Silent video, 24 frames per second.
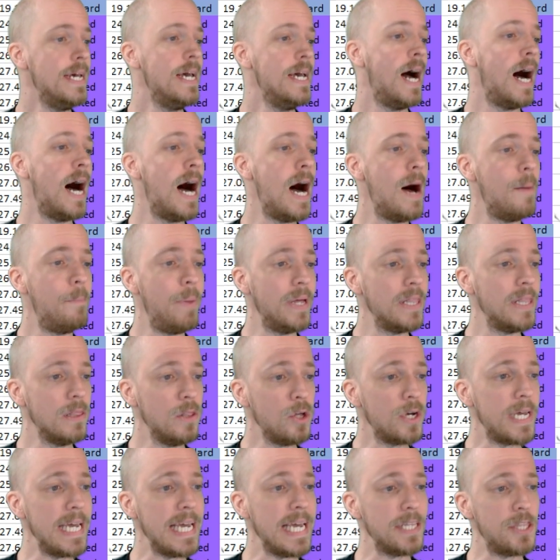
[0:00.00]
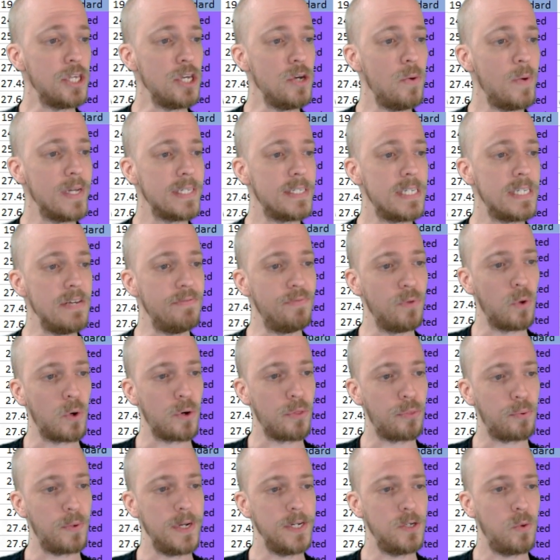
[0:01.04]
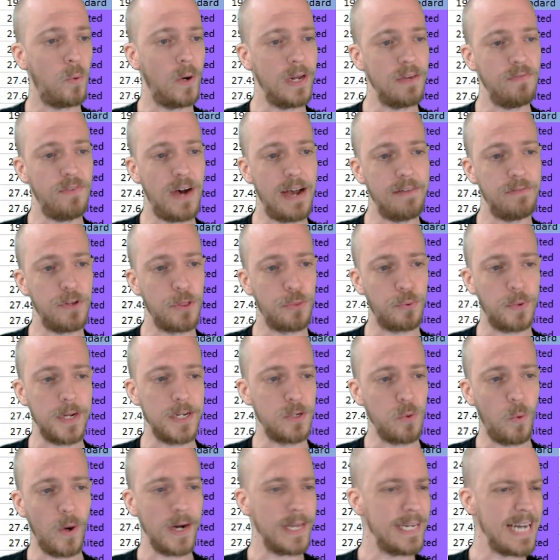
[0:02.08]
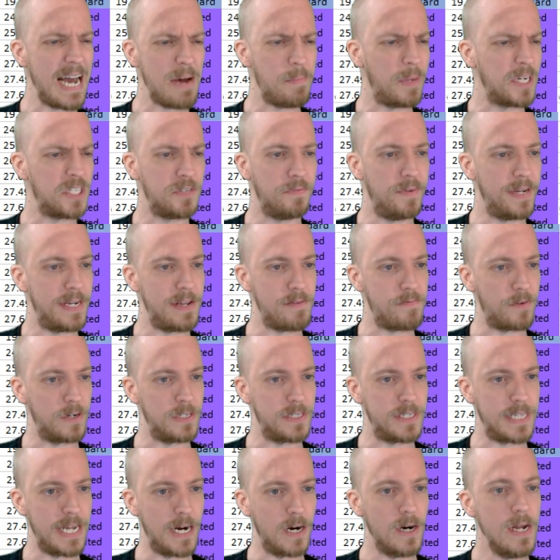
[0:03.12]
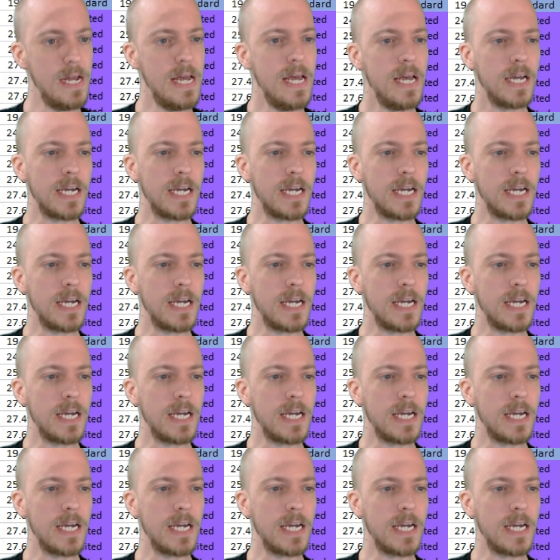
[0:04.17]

But looking at the USD floor, 325 to 320, not much of a difference there.